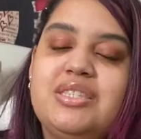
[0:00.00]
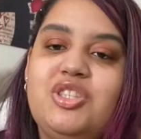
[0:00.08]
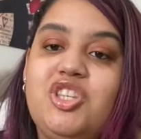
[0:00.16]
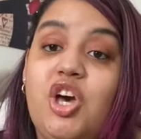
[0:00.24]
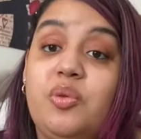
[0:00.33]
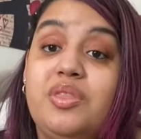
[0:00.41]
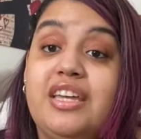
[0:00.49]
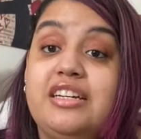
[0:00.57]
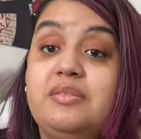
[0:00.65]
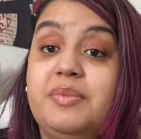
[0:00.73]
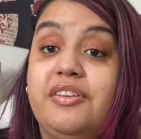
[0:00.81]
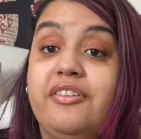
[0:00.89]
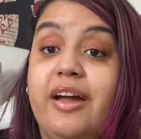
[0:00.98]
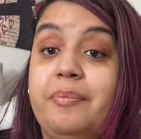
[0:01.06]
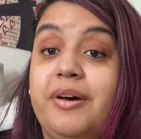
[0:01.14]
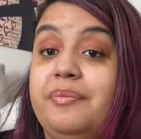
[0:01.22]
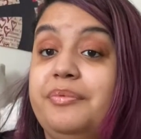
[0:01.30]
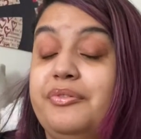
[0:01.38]
So that's my wrap
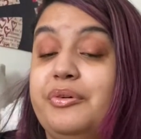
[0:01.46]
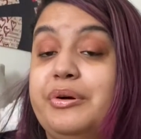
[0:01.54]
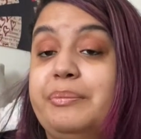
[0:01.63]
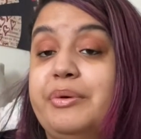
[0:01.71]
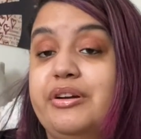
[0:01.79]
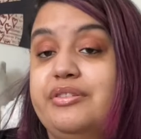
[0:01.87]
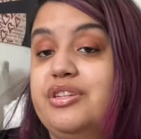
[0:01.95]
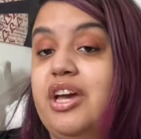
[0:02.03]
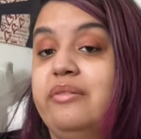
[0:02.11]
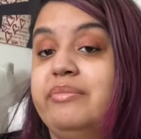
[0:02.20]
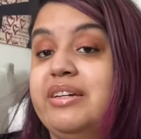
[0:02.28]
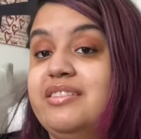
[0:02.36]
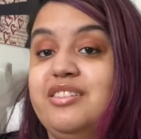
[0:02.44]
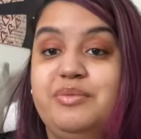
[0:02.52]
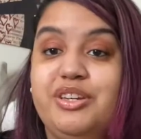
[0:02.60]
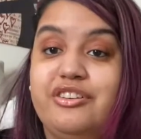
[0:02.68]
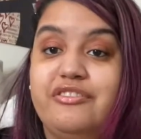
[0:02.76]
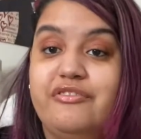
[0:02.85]
up for March and my
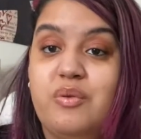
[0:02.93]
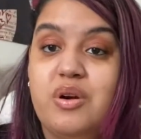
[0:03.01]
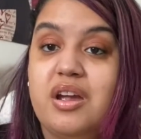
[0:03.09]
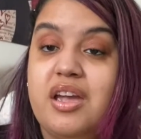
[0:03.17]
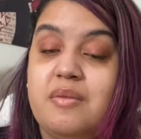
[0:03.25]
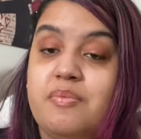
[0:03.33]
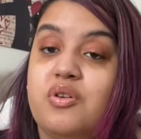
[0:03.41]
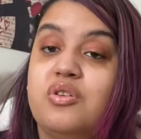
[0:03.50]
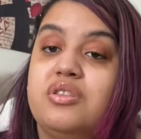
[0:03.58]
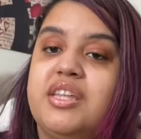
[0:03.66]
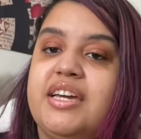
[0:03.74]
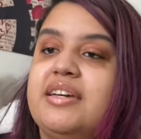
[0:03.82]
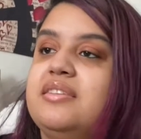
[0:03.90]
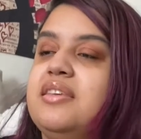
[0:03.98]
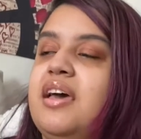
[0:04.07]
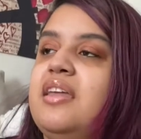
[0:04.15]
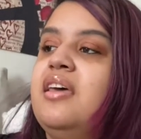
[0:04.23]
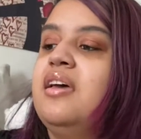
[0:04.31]
TBR for April. Like I
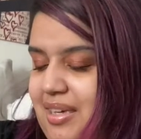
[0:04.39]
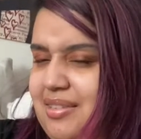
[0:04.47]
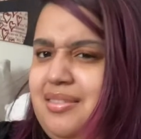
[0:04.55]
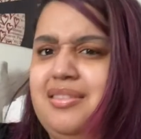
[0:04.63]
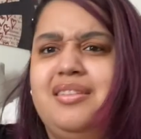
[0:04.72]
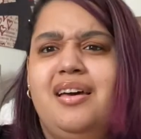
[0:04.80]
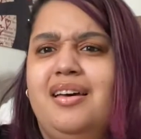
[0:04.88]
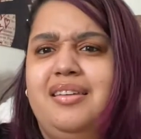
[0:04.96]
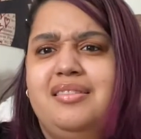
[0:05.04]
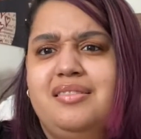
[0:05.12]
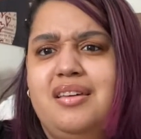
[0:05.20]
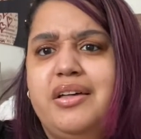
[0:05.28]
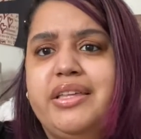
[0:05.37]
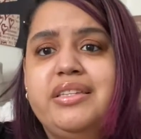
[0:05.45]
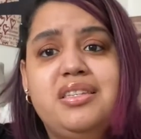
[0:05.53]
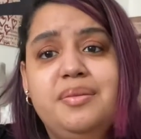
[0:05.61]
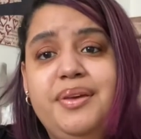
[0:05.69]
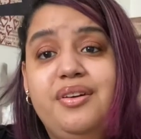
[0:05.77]
said, it's not a solid
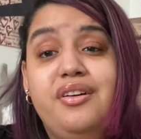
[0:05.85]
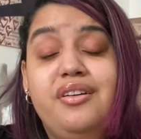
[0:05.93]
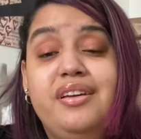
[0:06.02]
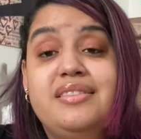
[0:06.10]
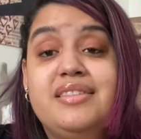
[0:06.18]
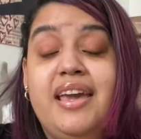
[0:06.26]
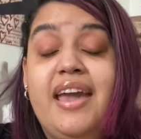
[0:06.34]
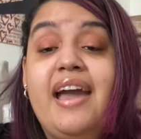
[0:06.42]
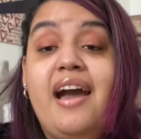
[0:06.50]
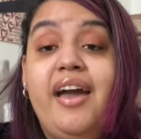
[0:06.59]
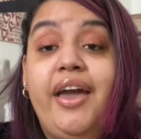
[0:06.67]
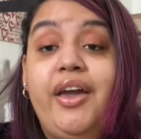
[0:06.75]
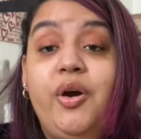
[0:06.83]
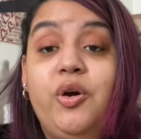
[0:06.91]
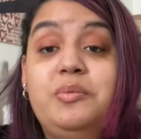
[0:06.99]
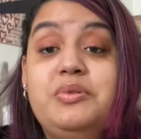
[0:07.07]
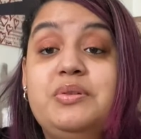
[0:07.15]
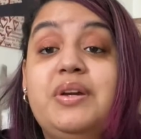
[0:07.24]
TBR. It's a I
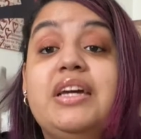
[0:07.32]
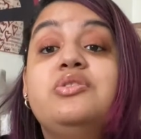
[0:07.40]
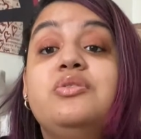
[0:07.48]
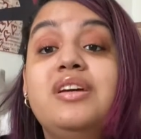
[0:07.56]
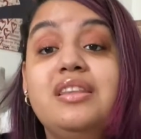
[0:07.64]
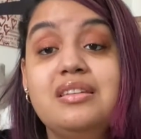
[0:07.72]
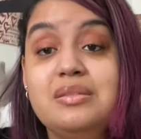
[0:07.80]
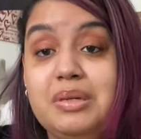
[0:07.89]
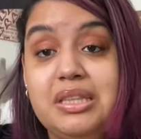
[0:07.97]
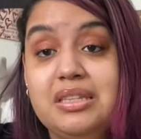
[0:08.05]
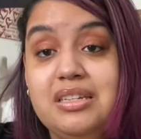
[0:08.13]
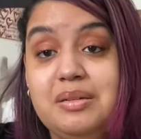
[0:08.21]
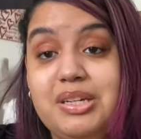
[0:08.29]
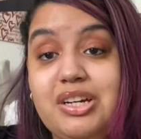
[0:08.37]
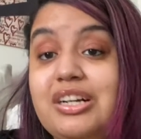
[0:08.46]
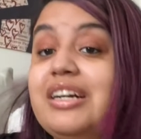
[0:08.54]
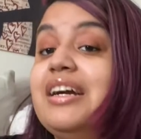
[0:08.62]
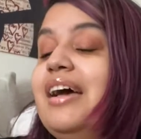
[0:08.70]
hope to get to it this month
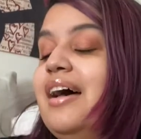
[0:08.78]
TBR,